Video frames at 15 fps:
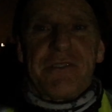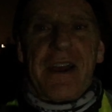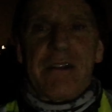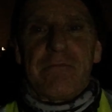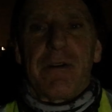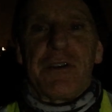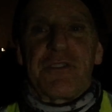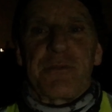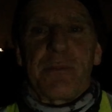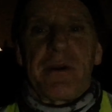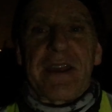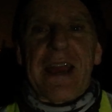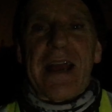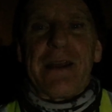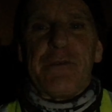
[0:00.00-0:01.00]
down right to my
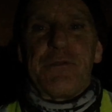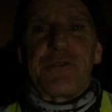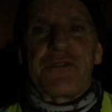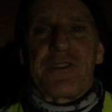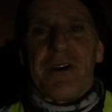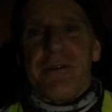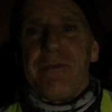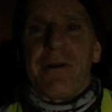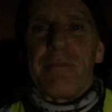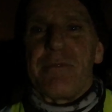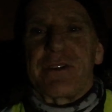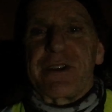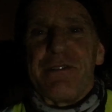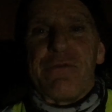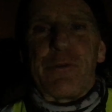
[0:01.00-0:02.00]
house, so I'm
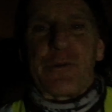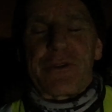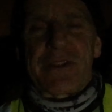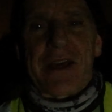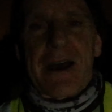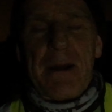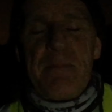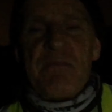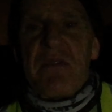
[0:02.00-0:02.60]
looking forward to that.